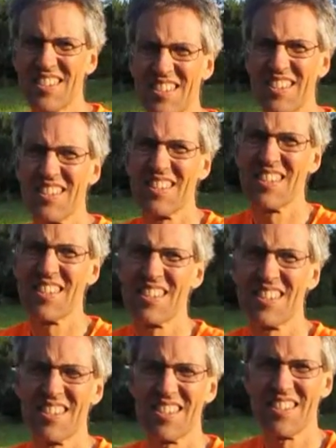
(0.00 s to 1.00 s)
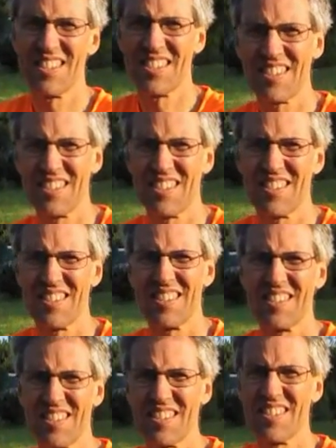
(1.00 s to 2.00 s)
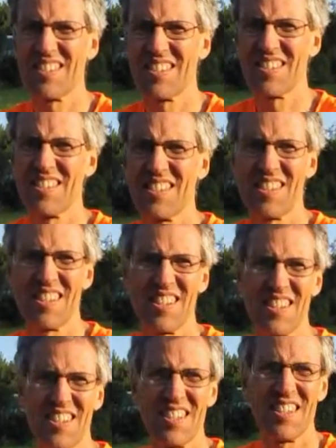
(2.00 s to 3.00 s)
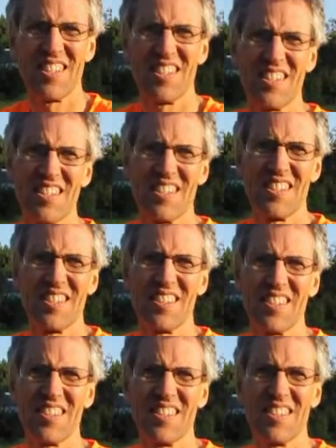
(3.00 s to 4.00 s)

Raphael is one of the runners that has still yet to run today.